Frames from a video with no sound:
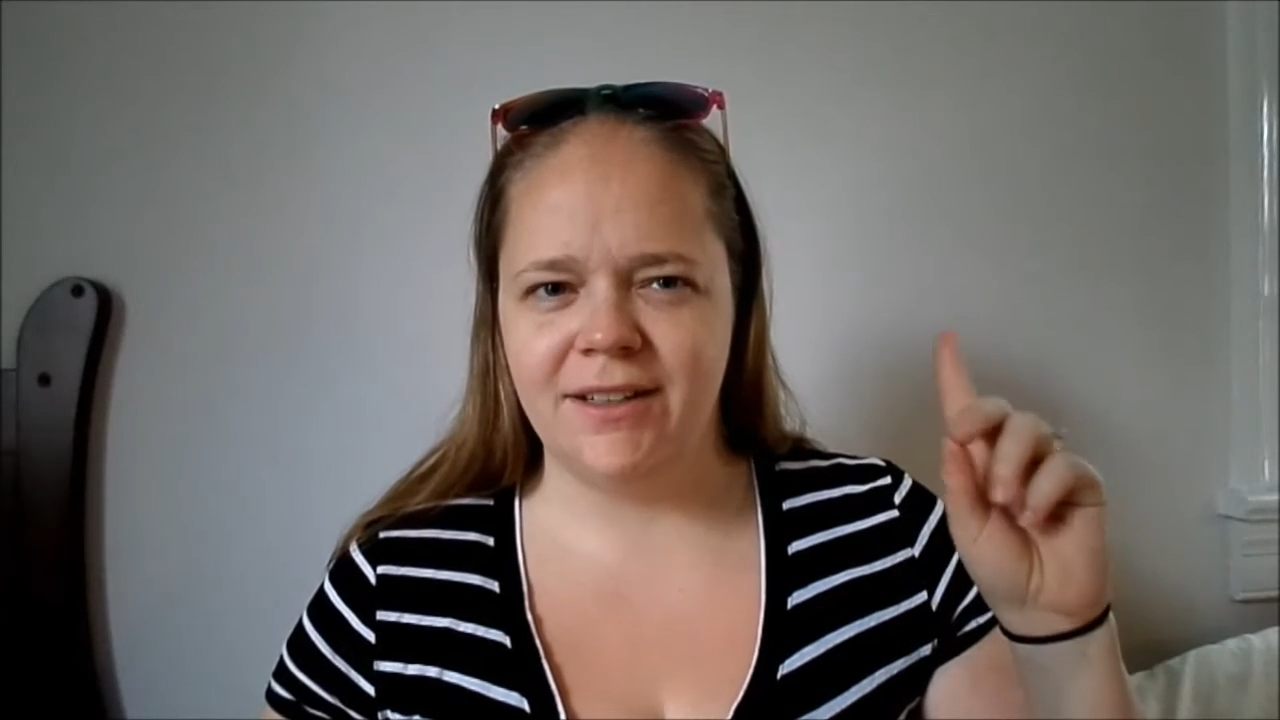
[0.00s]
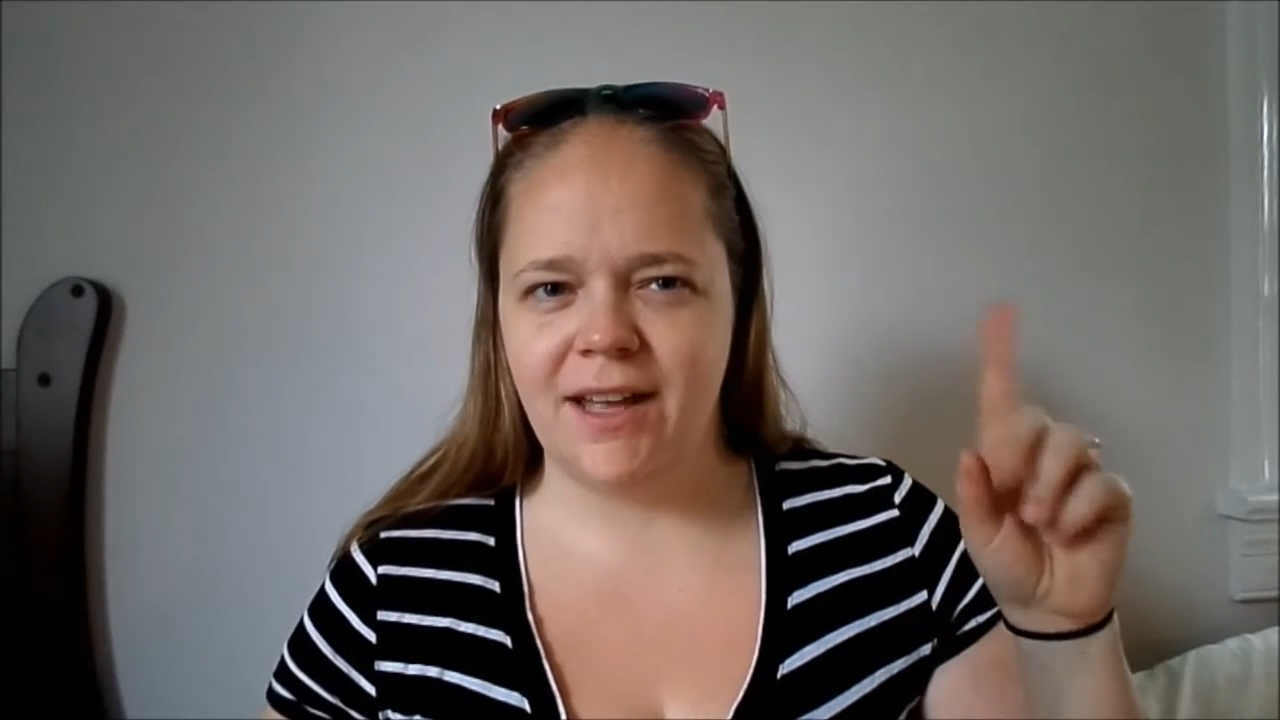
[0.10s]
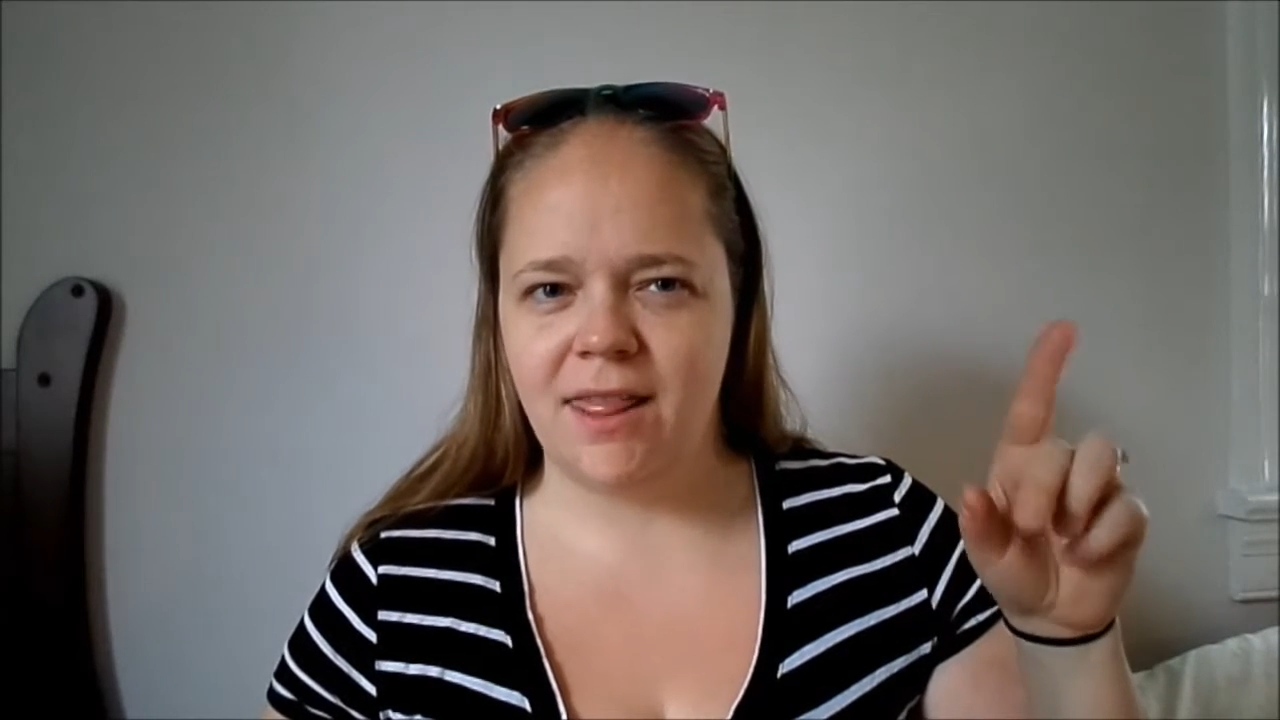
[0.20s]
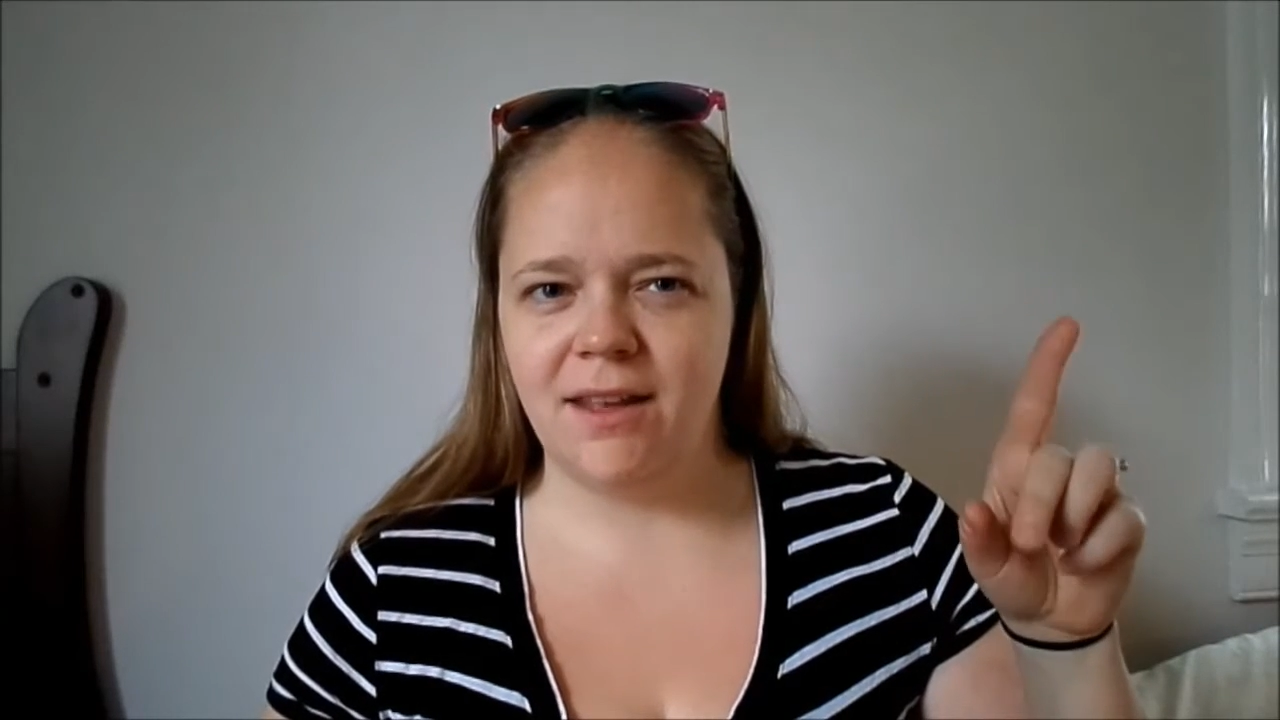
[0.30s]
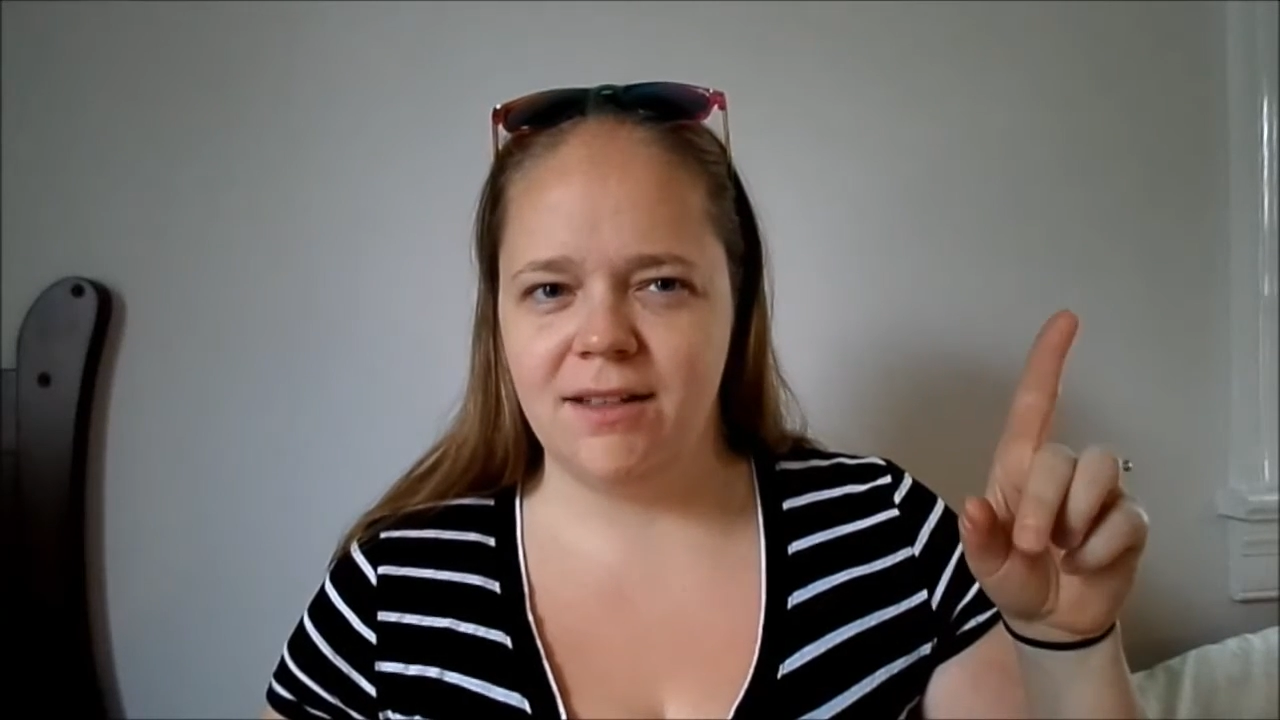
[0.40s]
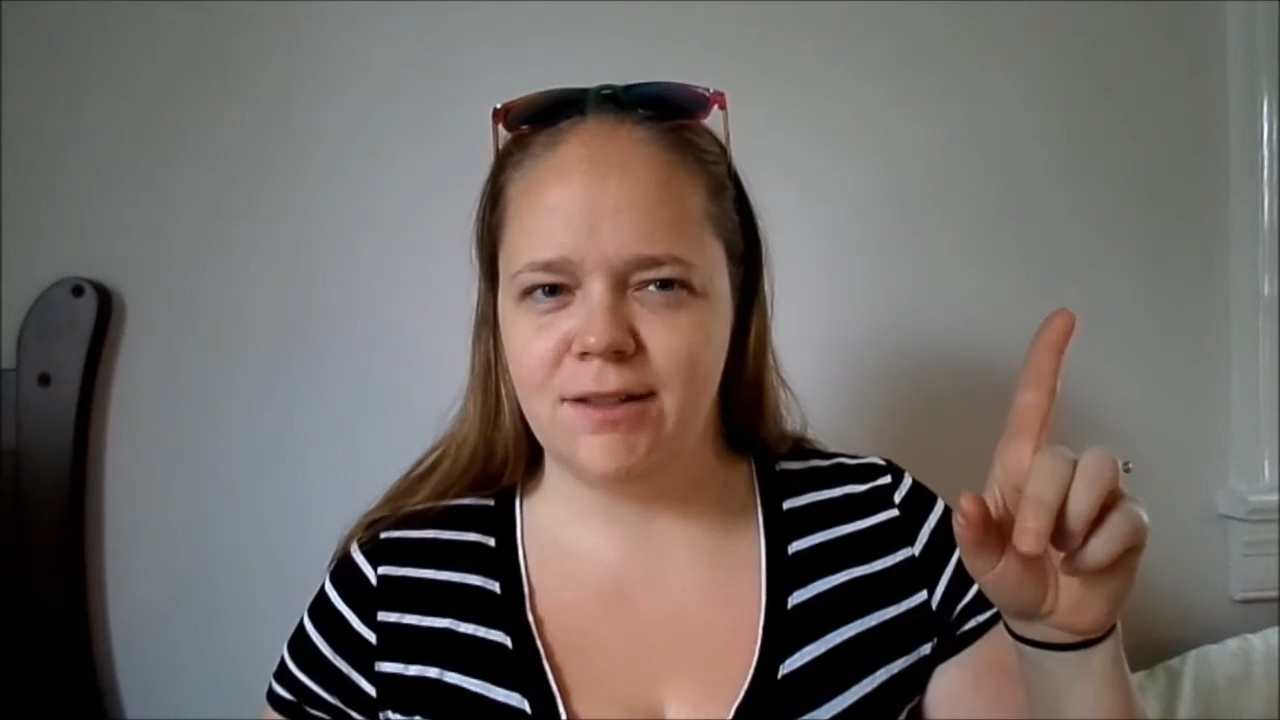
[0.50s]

I think